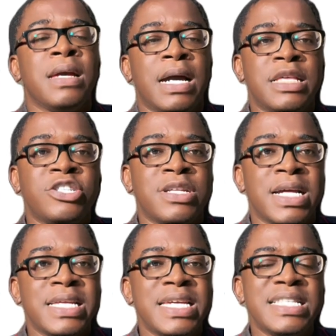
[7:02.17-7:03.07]

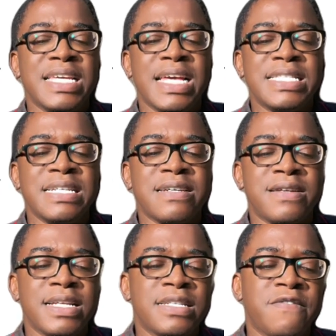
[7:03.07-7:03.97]
Additionally, it aids in
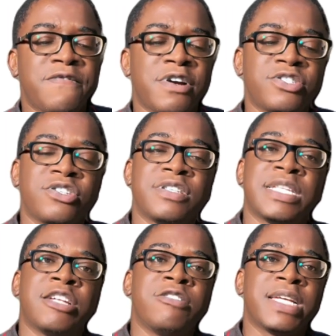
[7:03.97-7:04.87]
creating functions
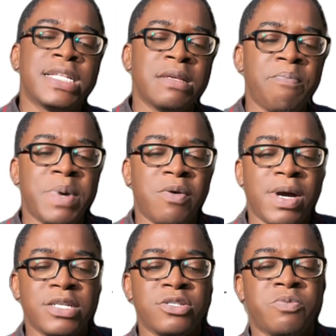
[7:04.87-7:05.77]
and allocating
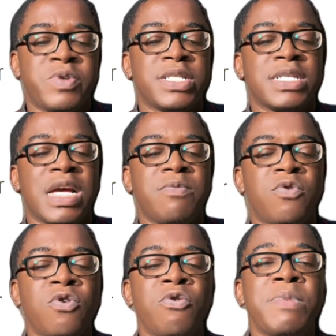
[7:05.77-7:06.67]
powers to prescribe
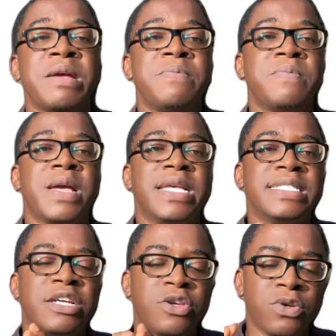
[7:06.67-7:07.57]
who may
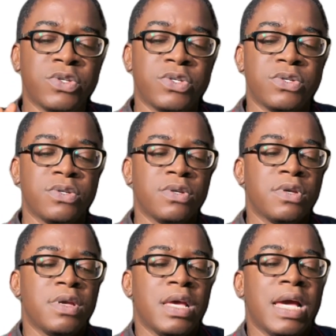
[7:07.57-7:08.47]
execute
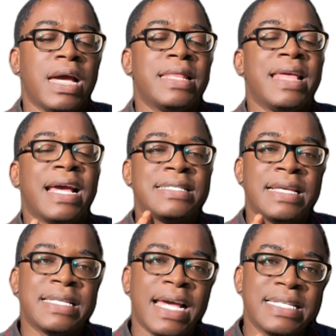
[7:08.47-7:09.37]
and
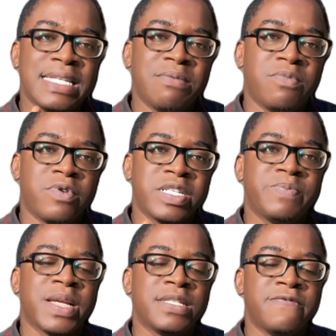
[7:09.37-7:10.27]
exercise them,
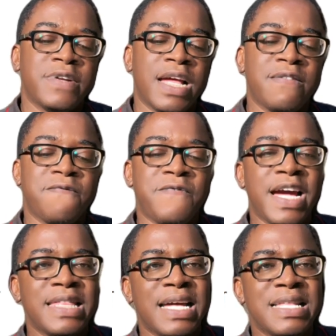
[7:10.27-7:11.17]
respectively. And
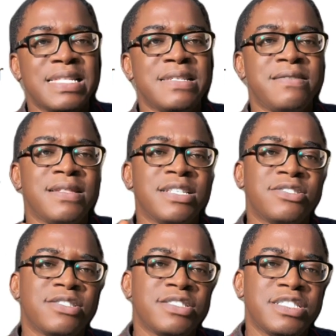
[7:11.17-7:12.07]
finally, the
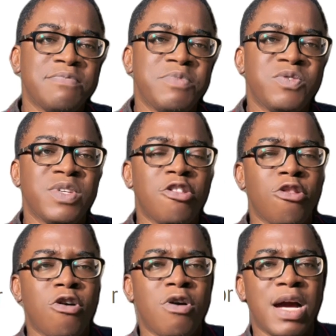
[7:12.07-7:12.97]
relationship between
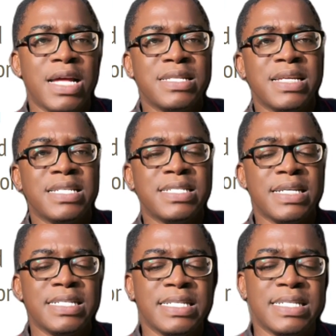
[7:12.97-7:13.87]
law and the
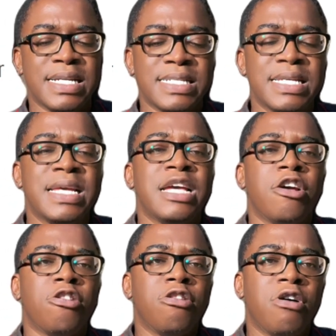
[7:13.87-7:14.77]
state is that
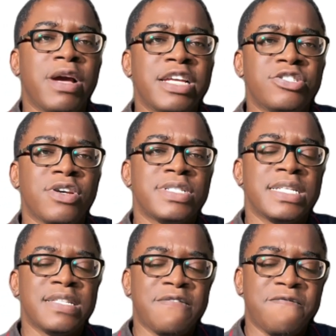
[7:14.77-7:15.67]
law ensures
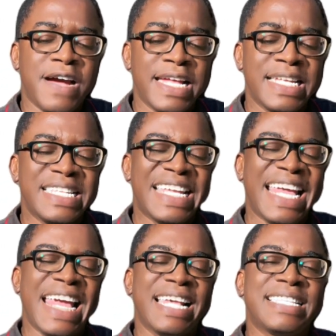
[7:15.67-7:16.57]
in defining
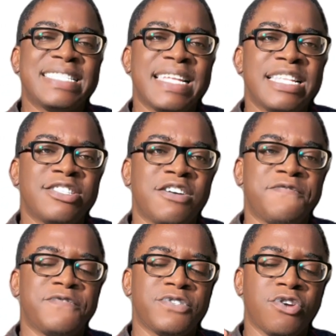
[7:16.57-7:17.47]
the extent
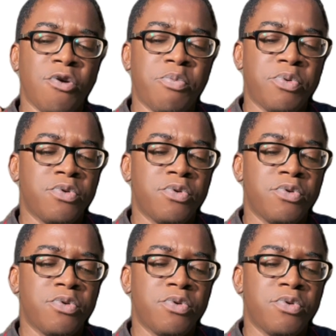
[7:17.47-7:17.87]
or scope